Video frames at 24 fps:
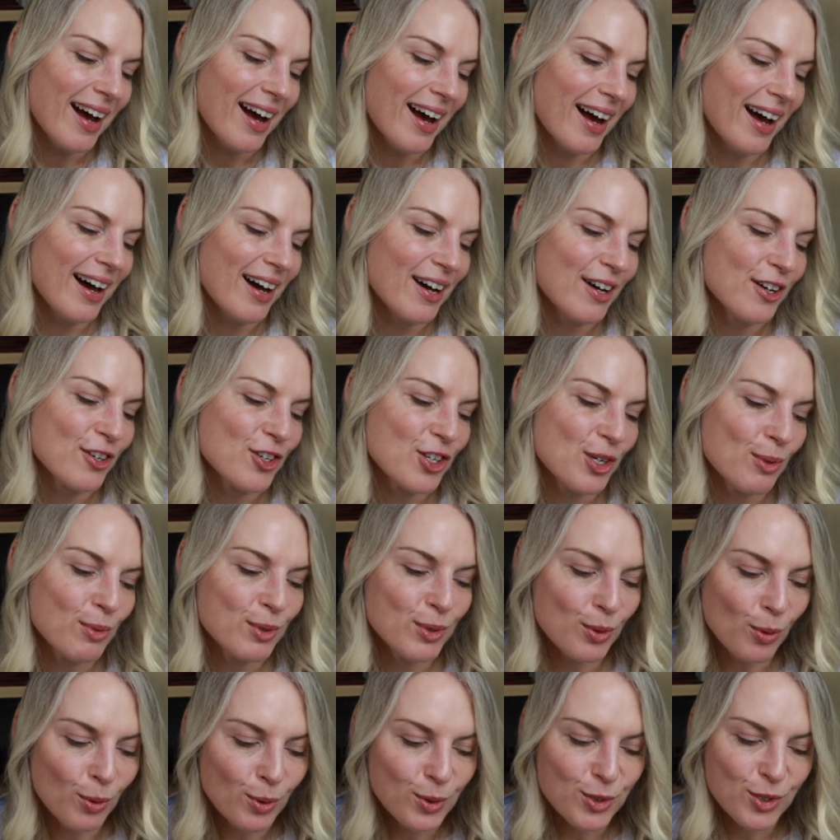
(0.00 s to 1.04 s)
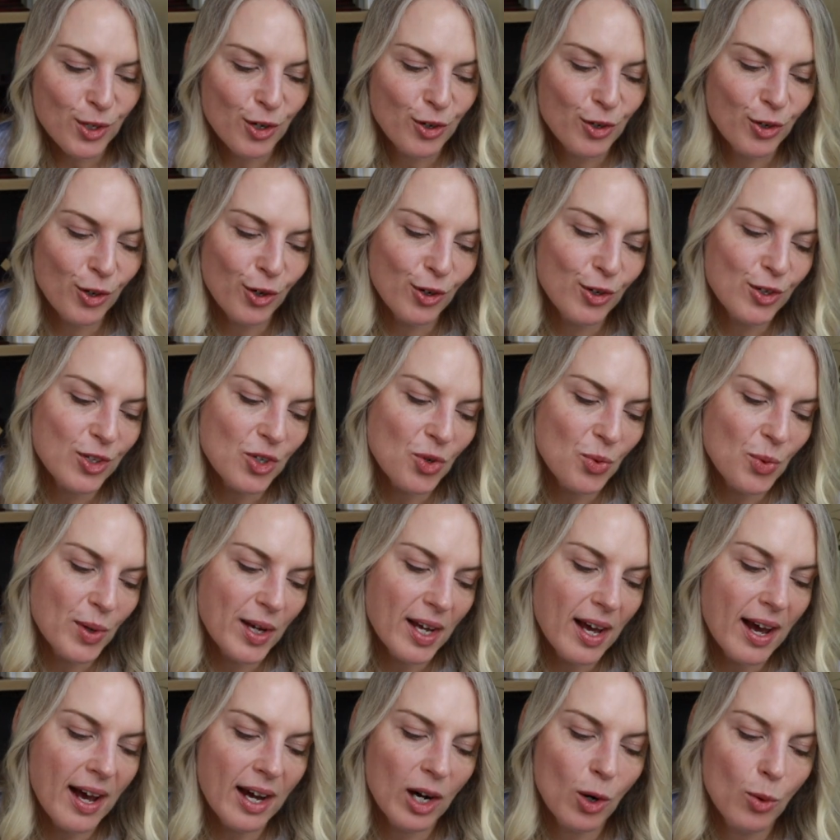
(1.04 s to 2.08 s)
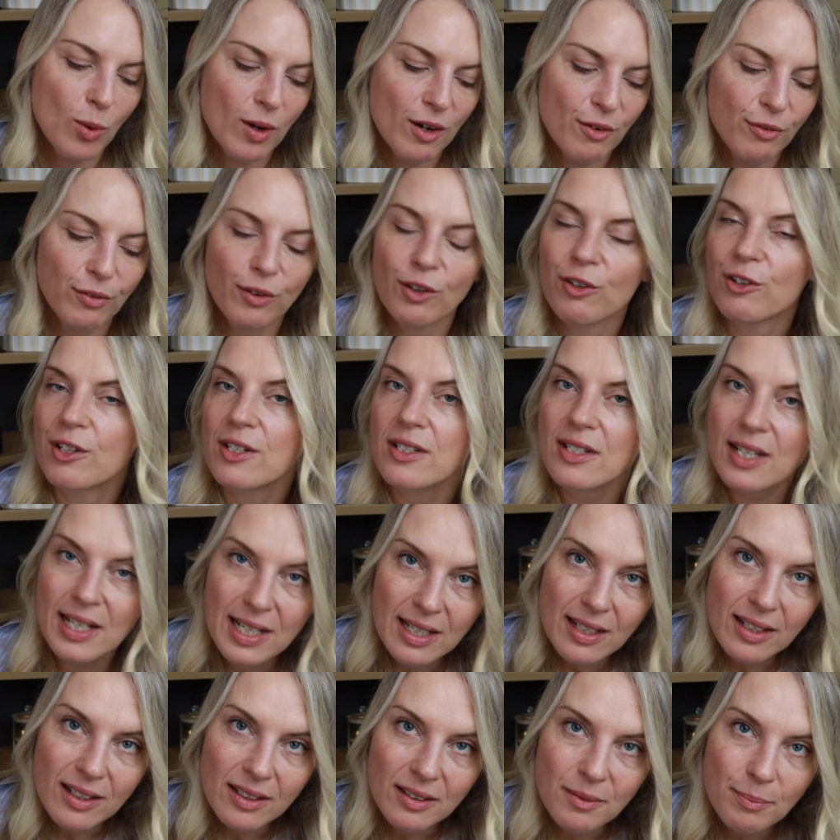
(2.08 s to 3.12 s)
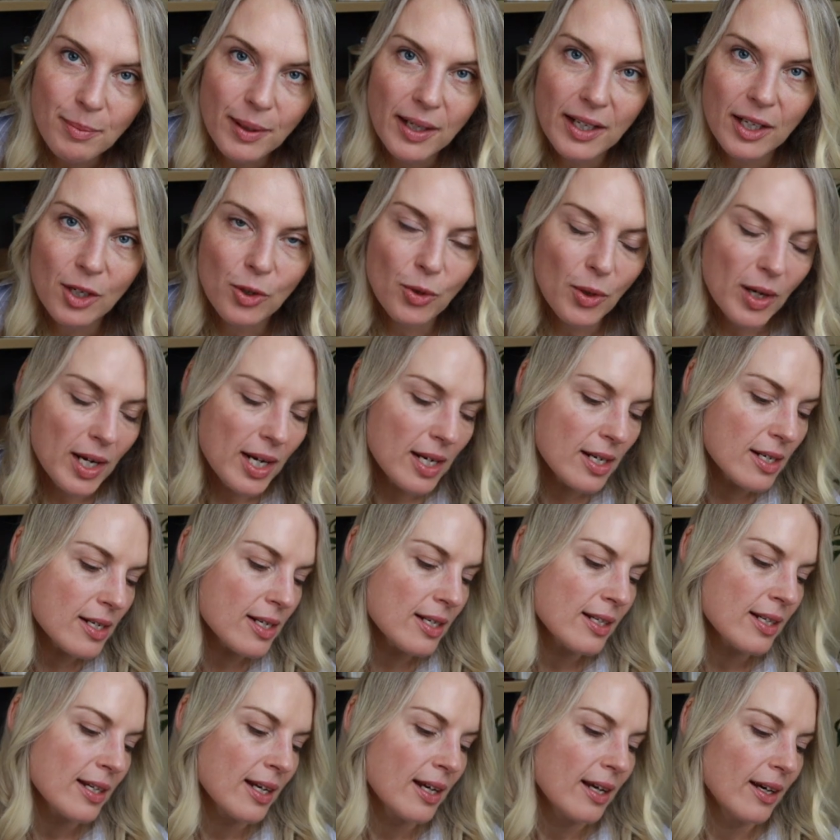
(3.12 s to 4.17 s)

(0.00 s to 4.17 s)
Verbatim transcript: Uh, she was also known to wear Acqua Fiorentina by Creed.